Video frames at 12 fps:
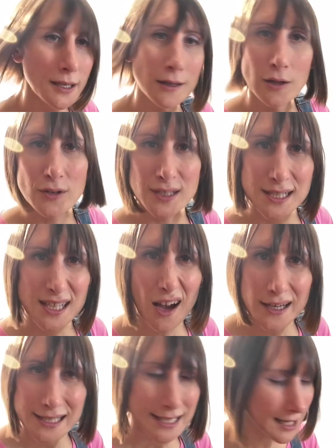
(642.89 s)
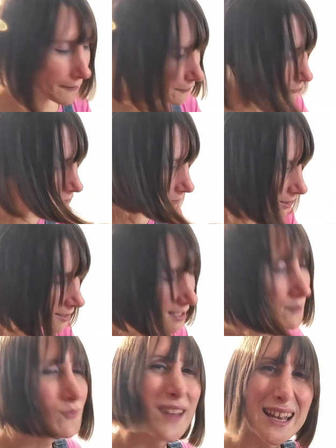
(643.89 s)
looks nice enough and all the rest of
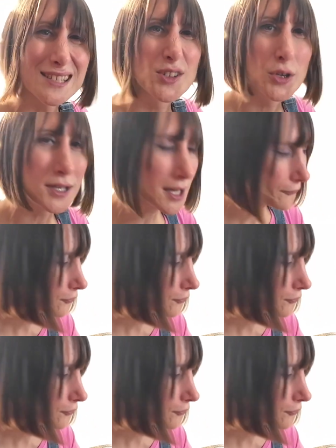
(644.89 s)
it, that's good enough